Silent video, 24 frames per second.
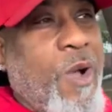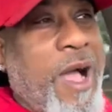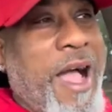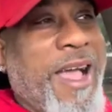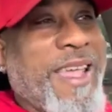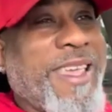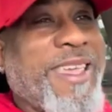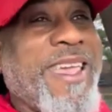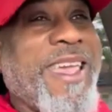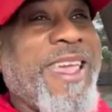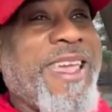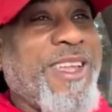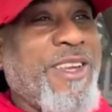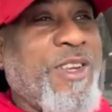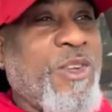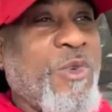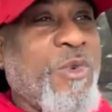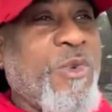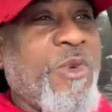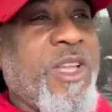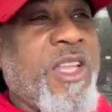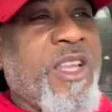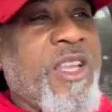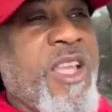I can't
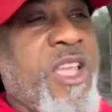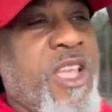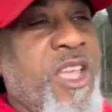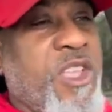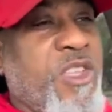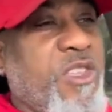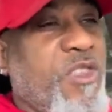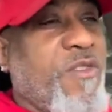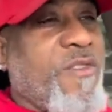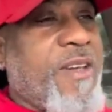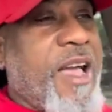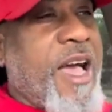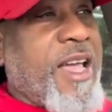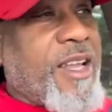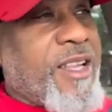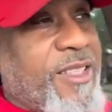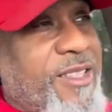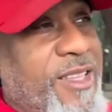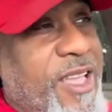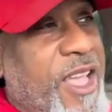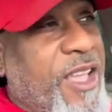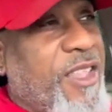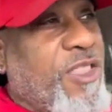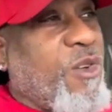do it. You got to
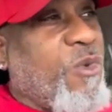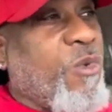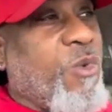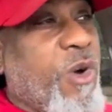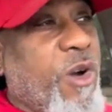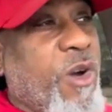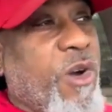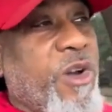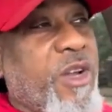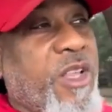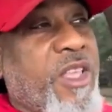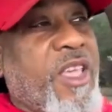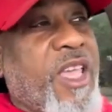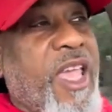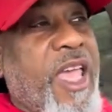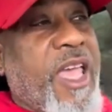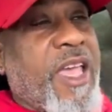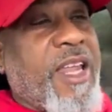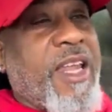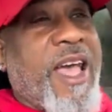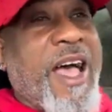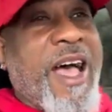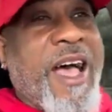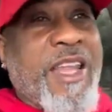take the word
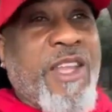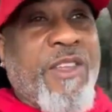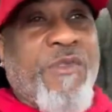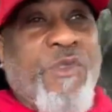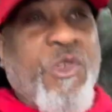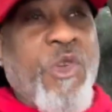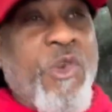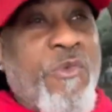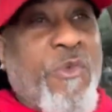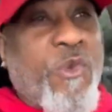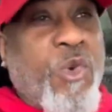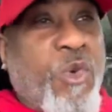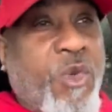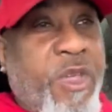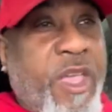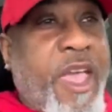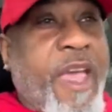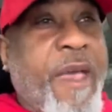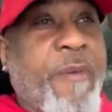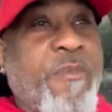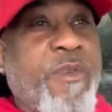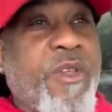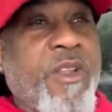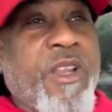can't out of your
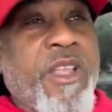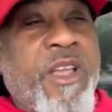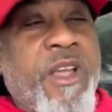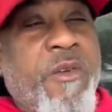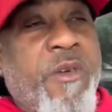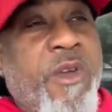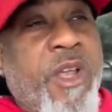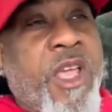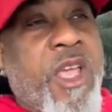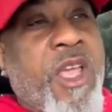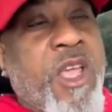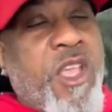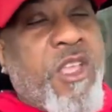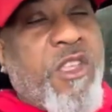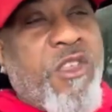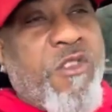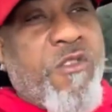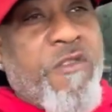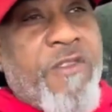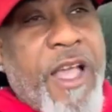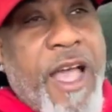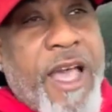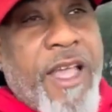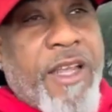vocabulary.
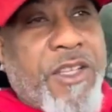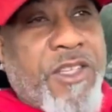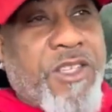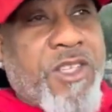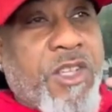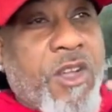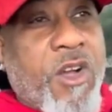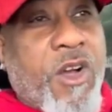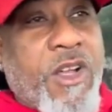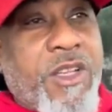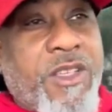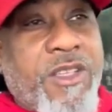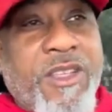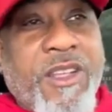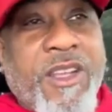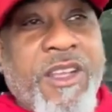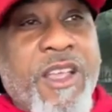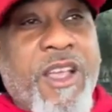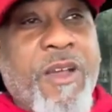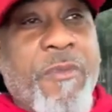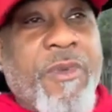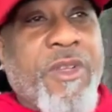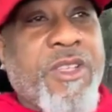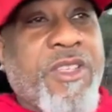You got to start
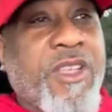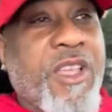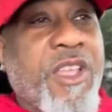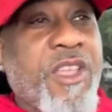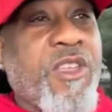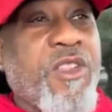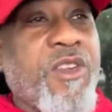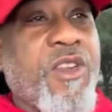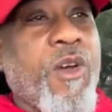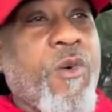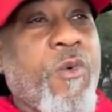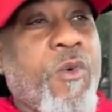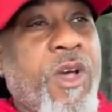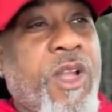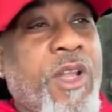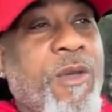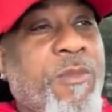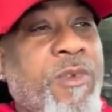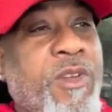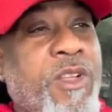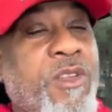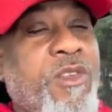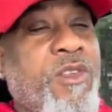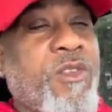sitting up and saying, you know what, I'm
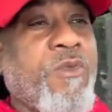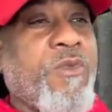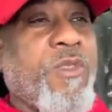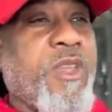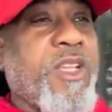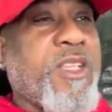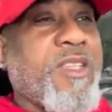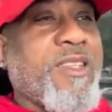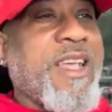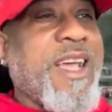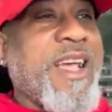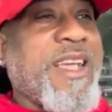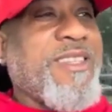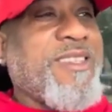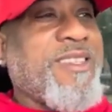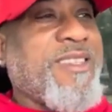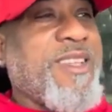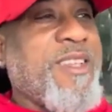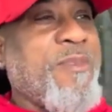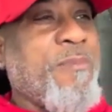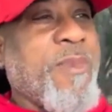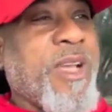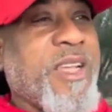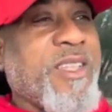going to do this. I
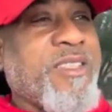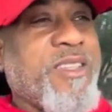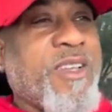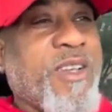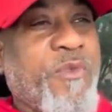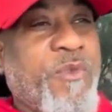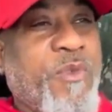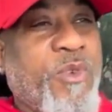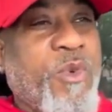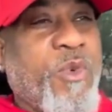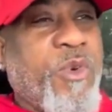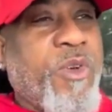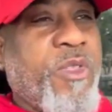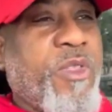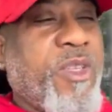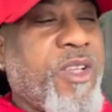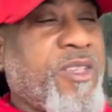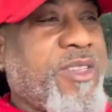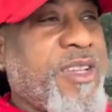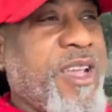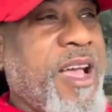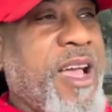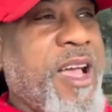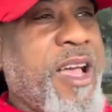see myself doing
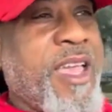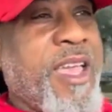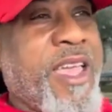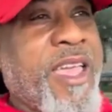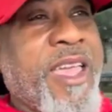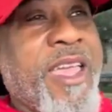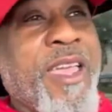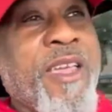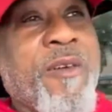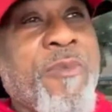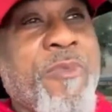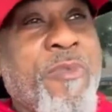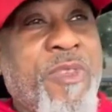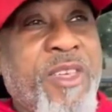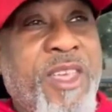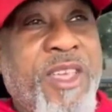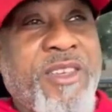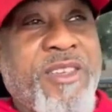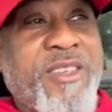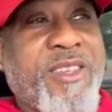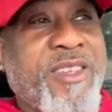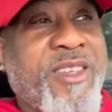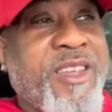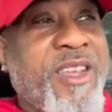this. I am
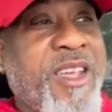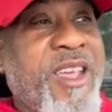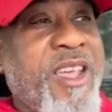this.